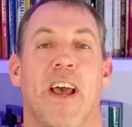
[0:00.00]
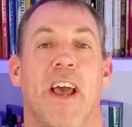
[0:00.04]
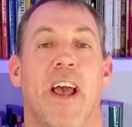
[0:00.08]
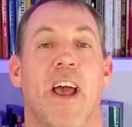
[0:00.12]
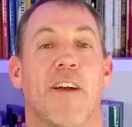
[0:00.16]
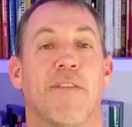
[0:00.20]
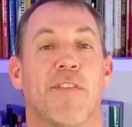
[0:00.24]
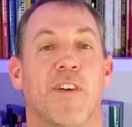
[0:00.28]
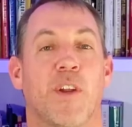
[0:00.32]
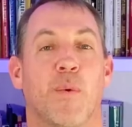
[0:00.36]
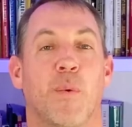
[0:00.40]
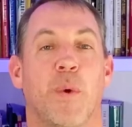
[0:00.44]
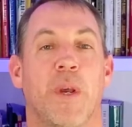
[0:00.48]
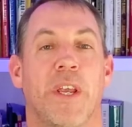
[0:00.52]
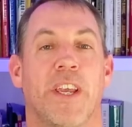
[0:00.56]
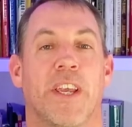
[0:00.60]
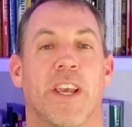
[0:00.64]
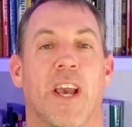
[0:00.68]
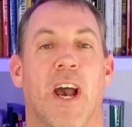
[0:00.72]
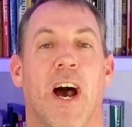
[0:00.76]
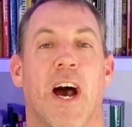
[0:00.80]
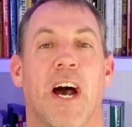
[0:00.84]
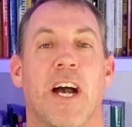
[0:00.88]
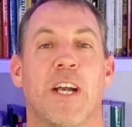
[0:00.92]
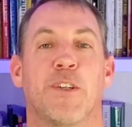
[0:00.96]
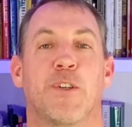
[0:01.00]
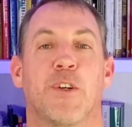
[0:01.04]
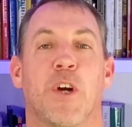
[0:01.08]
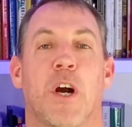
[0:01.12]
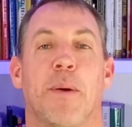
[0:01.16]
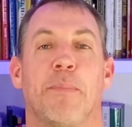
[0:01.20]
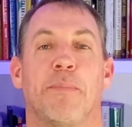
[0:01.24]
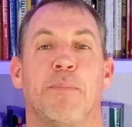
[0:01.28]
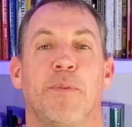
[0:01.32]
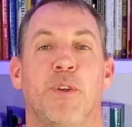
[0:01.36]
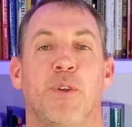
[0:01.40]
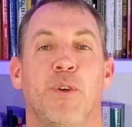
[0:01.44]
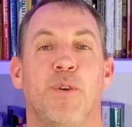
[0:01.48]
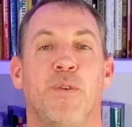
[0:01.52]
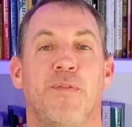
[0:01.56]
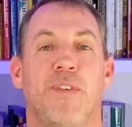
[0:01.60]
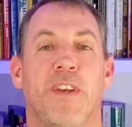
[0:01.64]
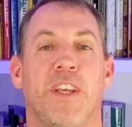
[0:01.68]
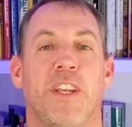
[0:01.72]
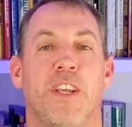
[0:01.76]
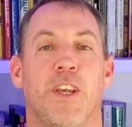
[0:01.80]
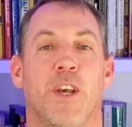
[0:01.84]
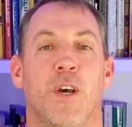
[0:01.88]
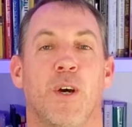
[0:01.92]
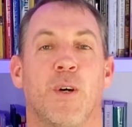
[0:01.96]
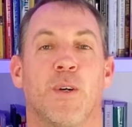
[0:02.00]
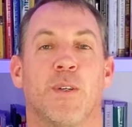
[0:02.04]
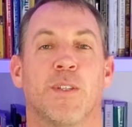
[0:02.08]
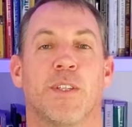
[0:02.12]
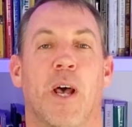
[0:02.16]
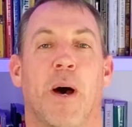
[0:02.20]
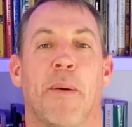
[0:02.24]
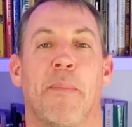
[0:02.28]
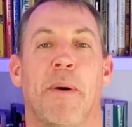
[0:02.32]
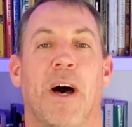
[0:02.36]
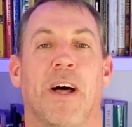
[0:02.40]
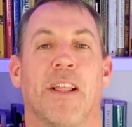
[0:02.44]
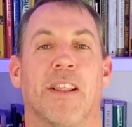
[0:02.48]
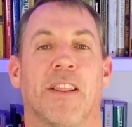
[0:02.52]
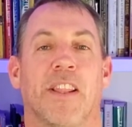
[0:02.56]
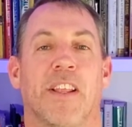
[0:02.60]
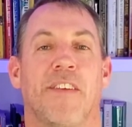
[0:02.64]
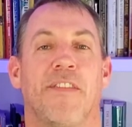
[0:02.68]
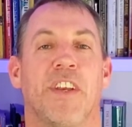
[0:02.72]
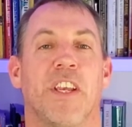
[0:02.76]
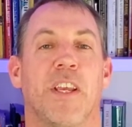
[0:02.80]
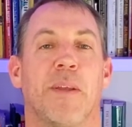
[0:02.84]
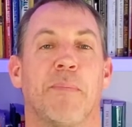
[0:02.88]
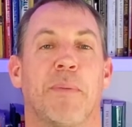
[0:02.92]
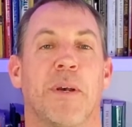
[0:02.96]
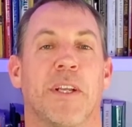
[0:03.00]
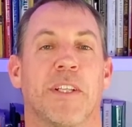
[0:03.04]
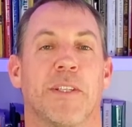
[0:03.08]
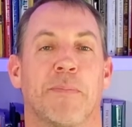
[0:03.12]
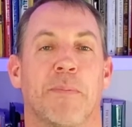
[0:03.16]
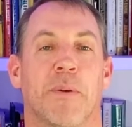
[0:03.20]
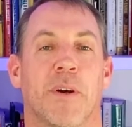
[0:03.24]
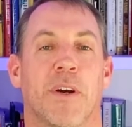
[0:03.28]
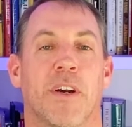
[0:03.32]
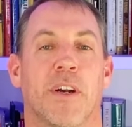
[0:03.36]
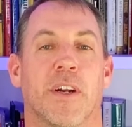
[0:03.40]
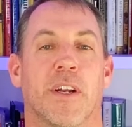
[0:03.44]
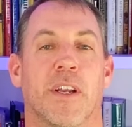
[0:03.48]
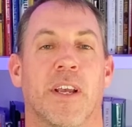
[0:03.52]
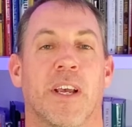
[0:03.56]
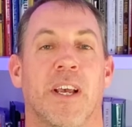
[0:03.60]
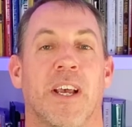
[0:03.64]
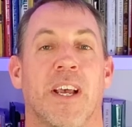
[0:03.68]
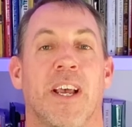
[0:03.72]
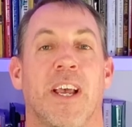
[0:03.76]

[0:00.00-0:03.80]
Every week, I drop new videos about living in Pittsburgh,